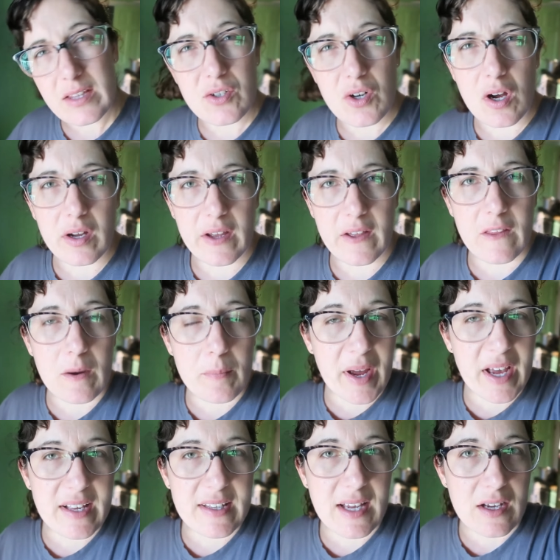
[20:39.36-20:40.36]
kids are all getting their
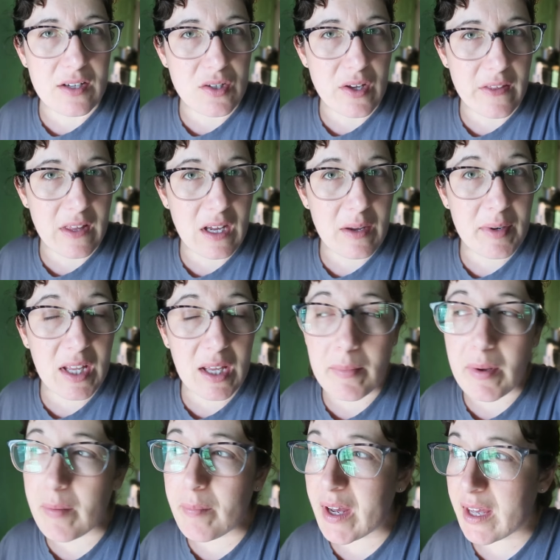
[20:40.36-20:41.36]
bikes out. So I think I'm gonna get
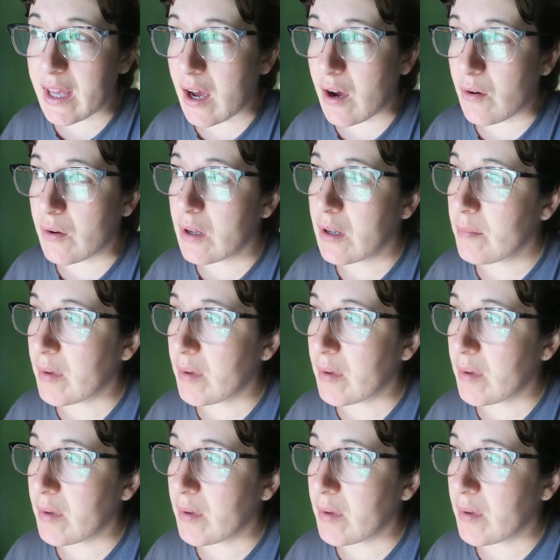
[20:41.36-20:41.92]
my bike out.